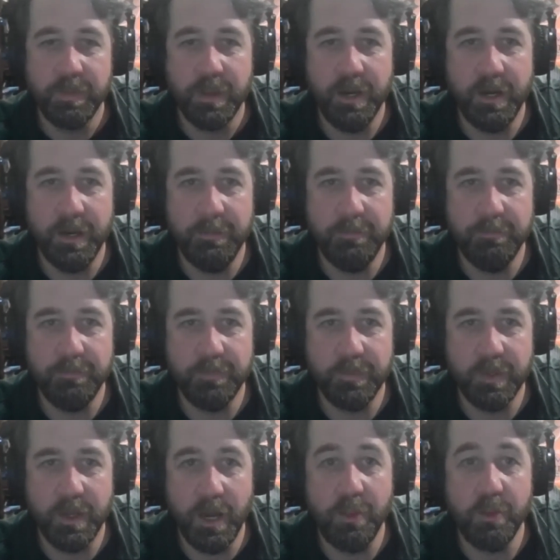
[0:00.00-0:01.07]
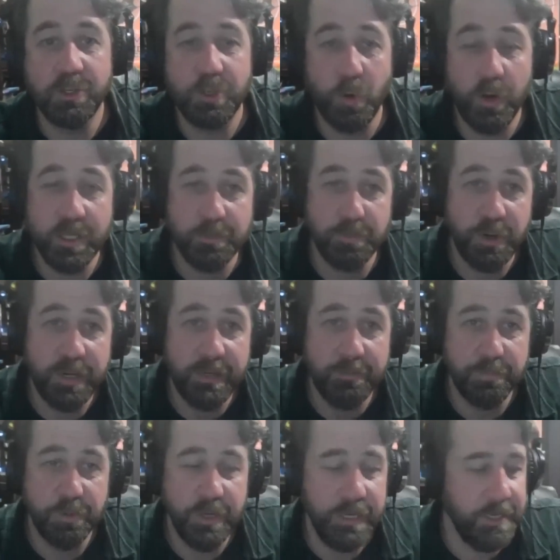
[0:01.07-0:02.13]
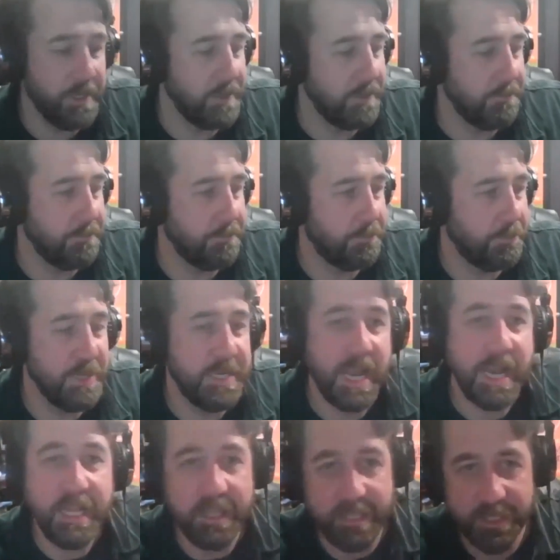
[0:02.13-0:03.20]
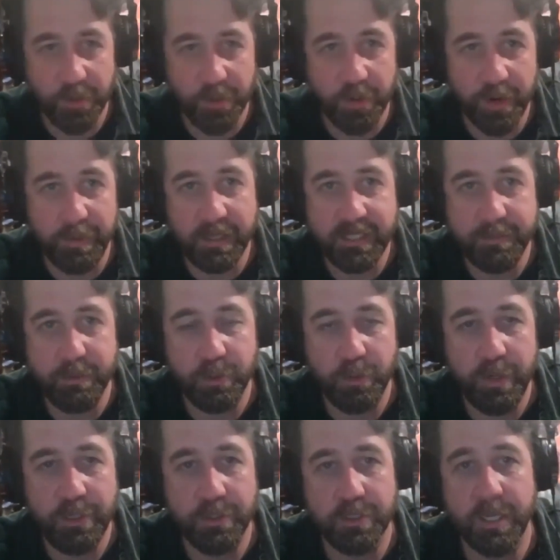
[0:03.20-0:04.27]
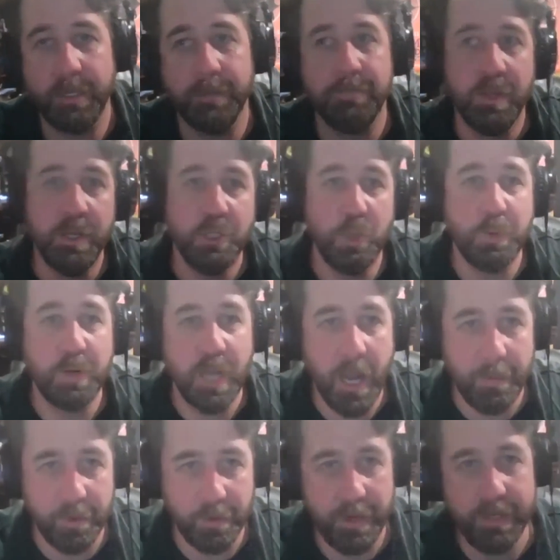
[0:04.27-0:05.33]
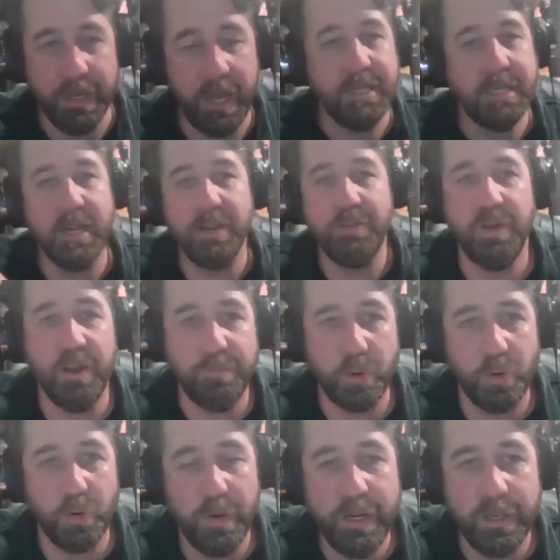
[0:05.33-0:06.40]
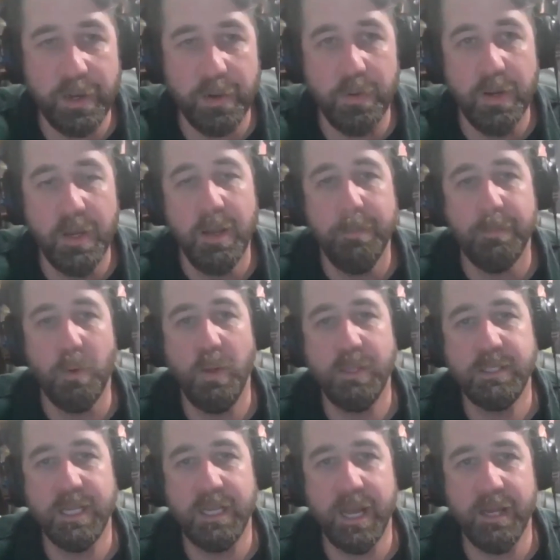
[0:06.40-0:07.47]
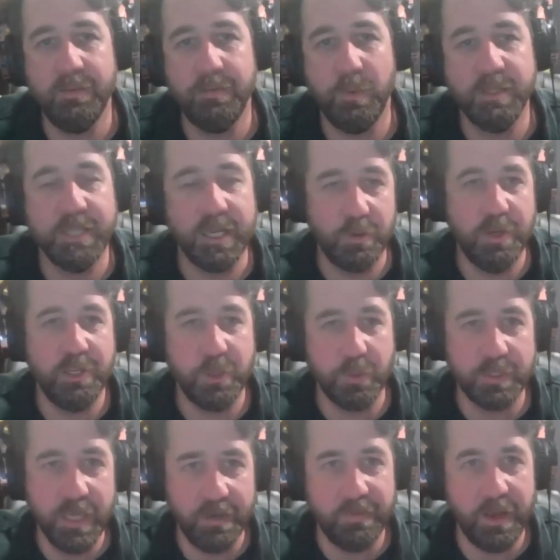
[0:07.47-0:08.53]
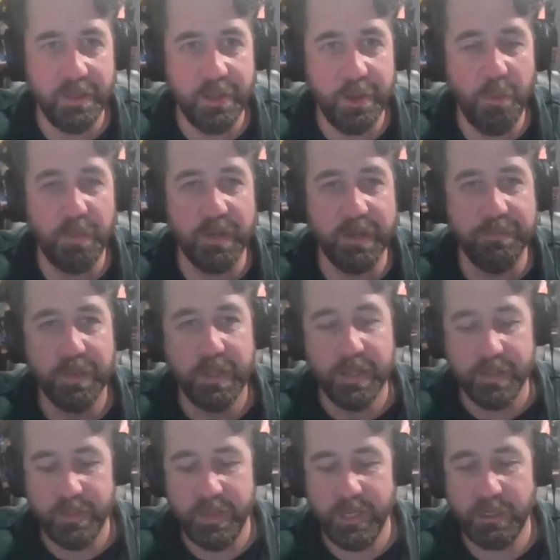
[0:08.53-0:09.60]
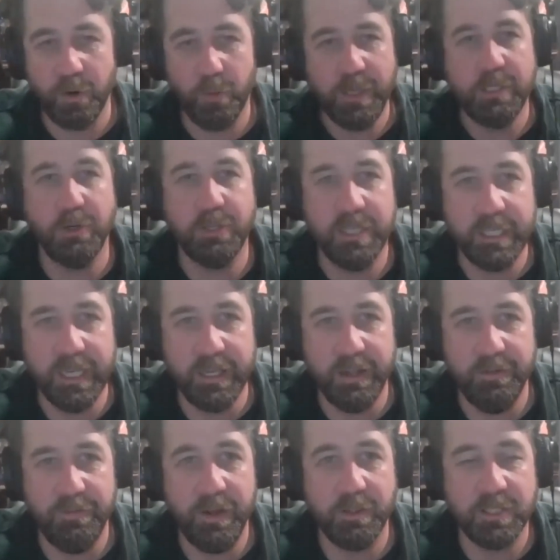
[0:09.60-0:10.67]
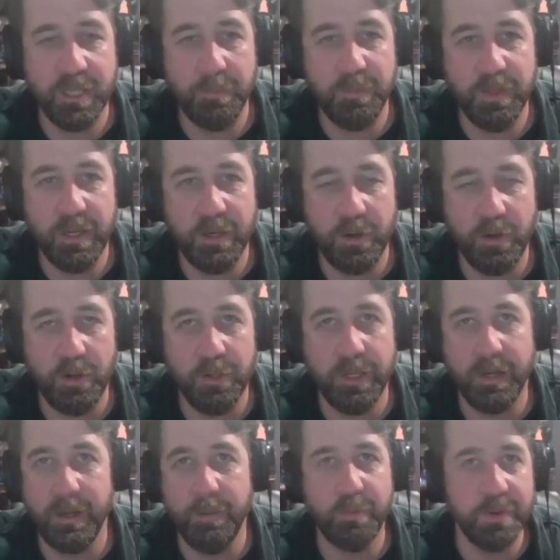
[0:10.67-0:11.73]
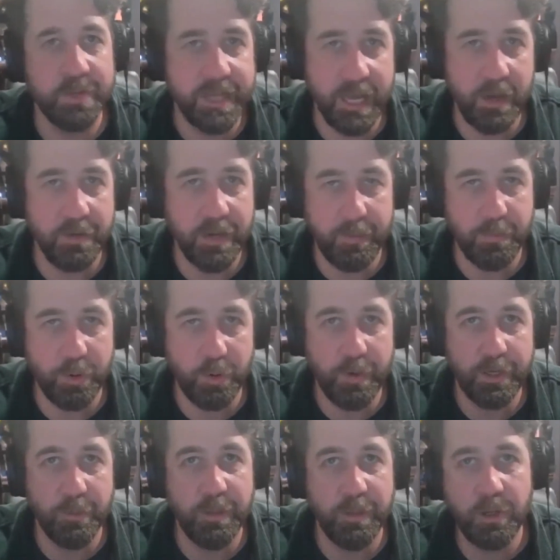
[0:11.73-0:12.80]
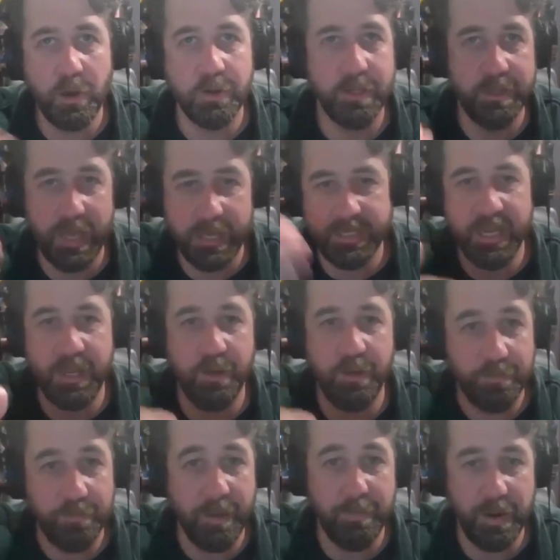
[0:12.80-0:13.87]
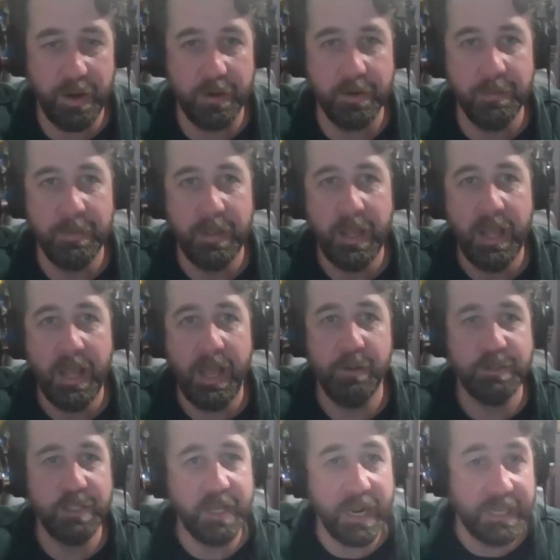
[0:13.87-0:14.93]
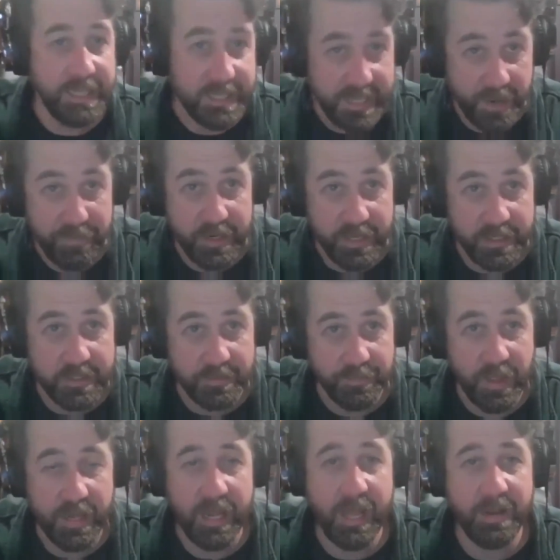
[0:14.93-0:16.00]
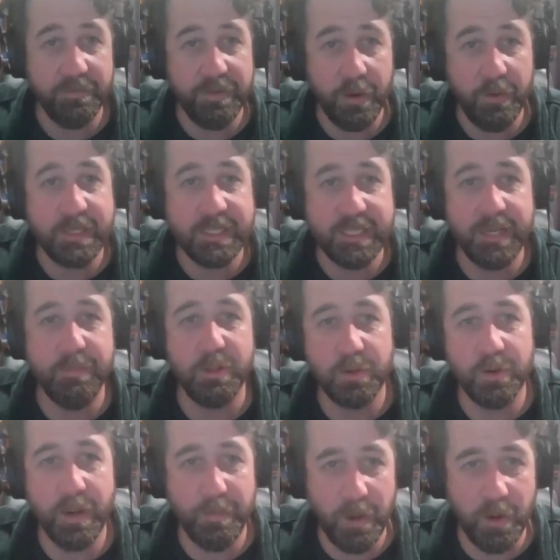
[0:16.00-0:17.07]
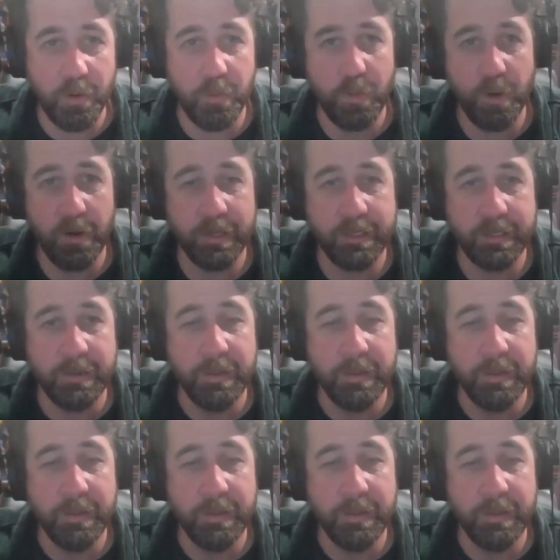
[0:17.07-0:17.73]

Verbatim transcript: um, other stories pre pre um, predating this story about some of the creatures, like chupacabra, right? 1995 Puerto Rico. But once they kind of once that creature was kind of out in the open, they started researching it and found something called I can't remember the town name in Puerto Rico, but they called it that town vampire, and it was in the 1970s, and it had a very similar mo where it